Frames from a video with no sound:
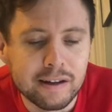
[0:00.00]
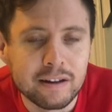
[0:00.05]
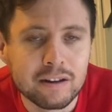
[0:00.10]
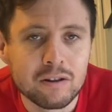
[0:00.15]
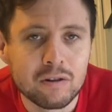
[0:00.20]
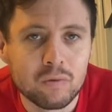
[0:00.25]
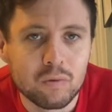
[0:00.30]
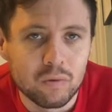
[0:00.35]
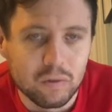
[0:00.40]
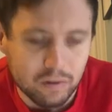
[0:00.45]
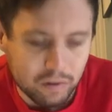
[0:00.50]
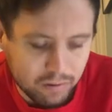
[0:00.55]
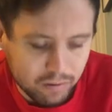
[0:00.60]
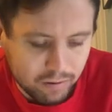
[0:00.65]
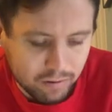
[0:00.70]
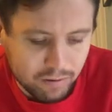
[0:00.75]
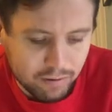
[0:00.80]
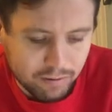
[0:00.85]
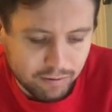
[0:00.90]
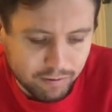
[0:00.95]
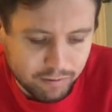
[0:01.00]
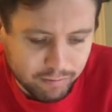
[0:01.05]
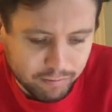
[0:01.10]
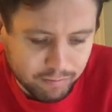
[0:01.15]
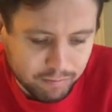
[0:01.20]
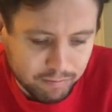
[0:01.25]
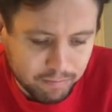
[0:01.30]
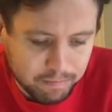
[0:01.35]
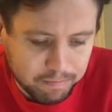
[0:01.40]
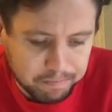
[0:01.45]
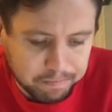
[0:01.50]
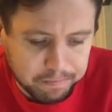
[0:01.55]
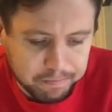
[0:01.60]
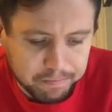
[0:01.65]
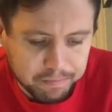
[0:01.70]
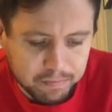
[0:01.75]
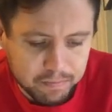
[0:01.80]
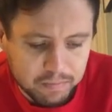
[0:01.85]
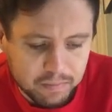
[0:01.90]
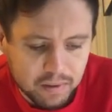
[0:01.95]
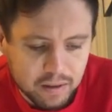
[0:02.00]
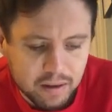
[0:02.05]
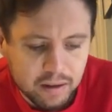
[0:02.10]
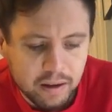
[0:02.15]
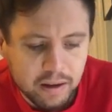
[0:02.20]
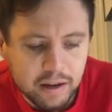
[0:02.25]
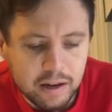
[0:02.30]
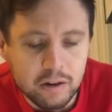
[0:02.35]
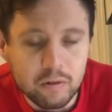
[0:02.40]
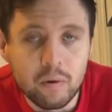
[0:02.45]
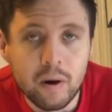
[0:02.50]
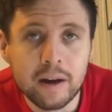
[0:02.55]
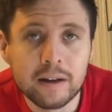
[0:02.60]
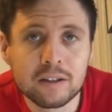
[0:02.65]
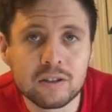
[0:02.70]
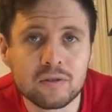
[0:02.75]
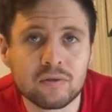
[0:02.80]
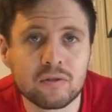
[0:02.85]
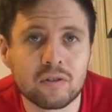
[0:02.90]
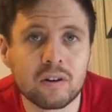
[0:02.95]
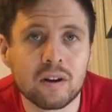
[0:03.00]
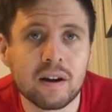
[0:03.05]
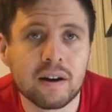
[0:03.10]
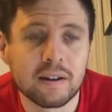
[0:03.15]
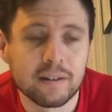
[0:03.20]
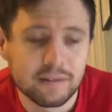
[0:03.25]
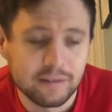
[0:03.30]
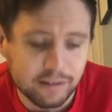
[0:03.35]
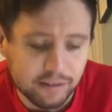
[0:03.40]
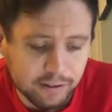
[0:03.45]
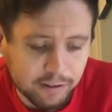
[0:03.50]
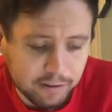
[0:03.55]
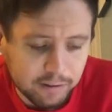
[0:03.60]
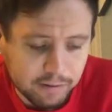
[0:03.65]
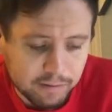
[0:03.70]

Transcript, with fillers: in your words. He writes for us.